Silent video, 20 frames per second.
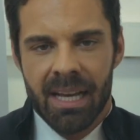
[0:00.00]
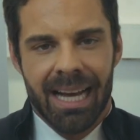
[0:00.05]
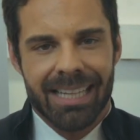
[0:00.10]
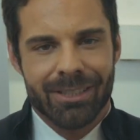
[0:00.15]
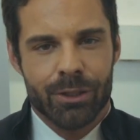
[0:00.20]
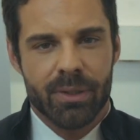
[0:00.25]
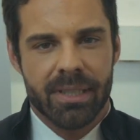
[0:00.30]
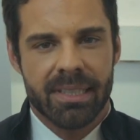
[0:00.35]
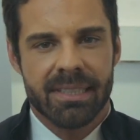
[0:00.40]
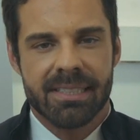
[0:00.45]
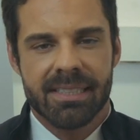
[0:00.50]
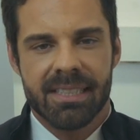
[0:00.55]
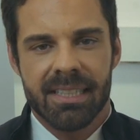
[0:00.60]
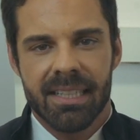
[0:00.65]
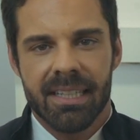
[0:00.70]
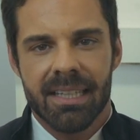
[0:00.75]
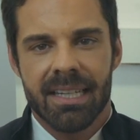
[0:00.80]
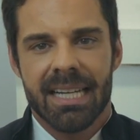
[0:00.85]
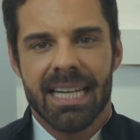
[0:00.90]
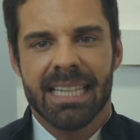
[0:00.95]
As you can
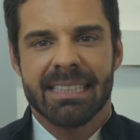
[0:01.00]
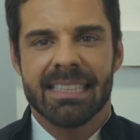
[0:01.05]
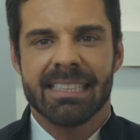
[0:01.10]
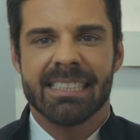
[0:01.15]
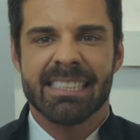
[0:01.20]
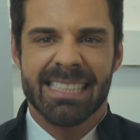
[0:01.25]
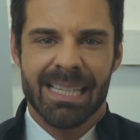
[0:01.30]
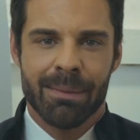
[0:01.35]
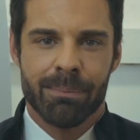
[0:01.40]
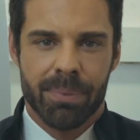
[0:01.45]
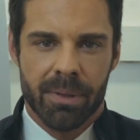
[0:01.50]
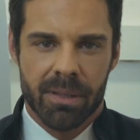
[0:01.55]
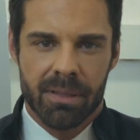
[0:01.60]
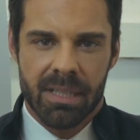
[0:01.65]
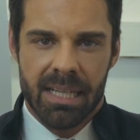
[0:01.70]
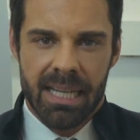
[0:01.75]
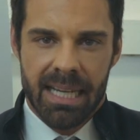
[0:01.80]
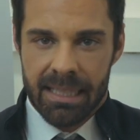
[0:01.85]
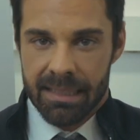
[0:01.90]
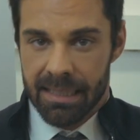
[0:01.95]
see, it is
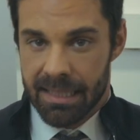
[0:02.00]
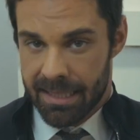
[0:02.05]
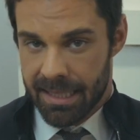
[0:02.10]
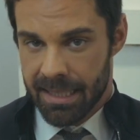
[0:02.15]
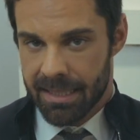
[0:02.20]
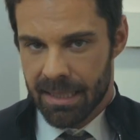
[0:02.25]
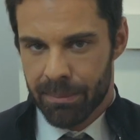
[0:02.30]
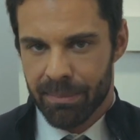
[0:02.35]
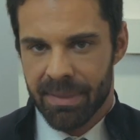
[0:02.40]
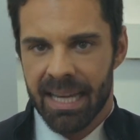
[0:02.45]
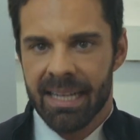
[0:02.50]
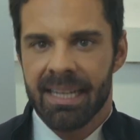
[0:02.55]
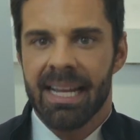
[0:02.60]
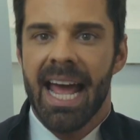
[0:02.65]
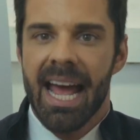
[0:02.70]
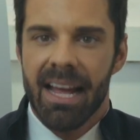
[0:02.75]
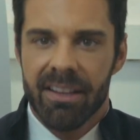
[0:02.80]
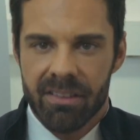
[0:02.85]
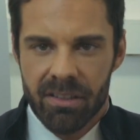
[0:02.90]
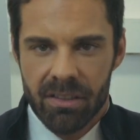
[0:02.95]
simple and the system can
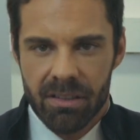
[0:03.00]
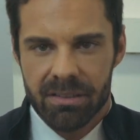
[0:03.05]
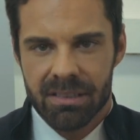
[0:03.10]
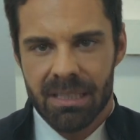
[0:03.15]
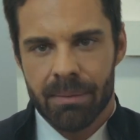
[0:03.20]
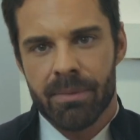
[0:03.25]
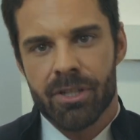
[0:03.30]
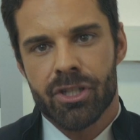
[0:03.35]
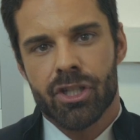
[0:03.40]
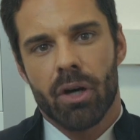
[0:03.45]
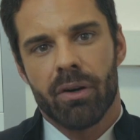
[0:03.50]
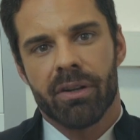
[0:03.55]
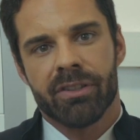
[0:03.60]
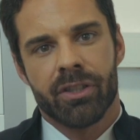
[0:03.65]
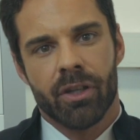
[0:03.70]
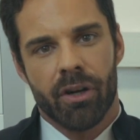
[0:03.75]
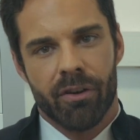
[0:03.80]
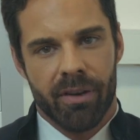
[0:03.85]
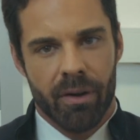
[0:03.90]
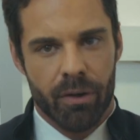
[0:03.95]
handle the
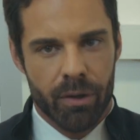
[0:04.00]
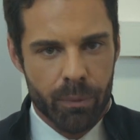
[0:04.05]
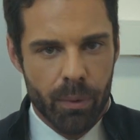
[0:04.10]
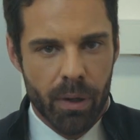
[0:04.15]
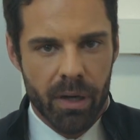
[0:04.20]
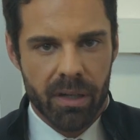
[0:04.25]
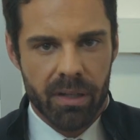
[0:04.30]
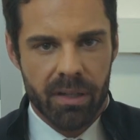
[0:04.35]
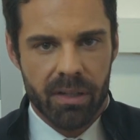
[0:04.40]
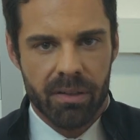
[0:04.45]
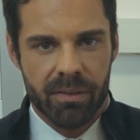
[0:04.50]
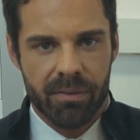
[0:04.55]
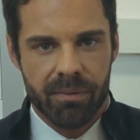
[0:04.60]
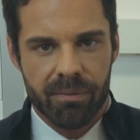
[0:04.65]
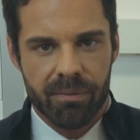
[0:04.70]
majority of our work.